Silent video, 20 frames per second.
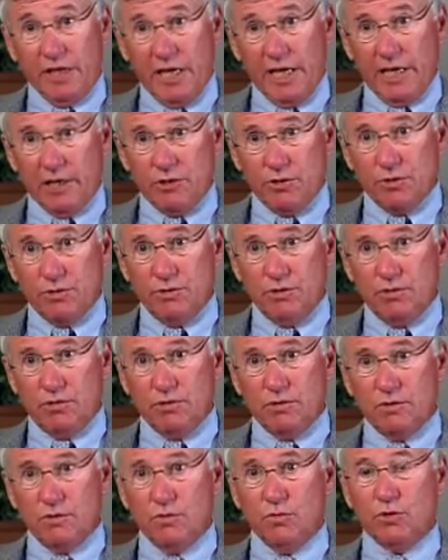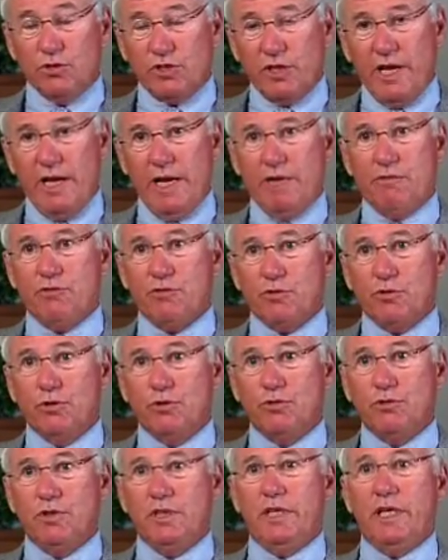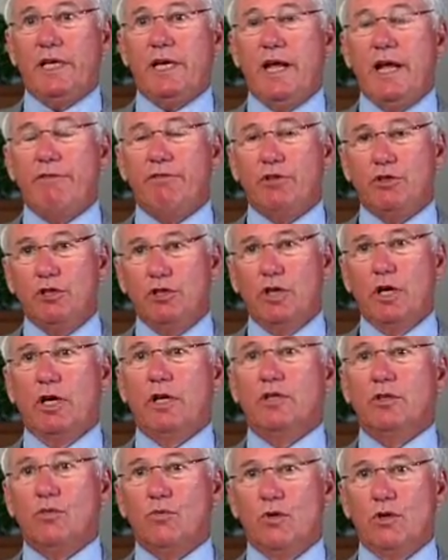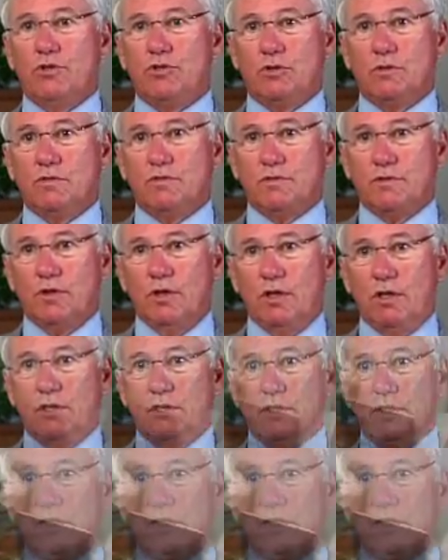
cancer was to have surgery and have it done once and for all.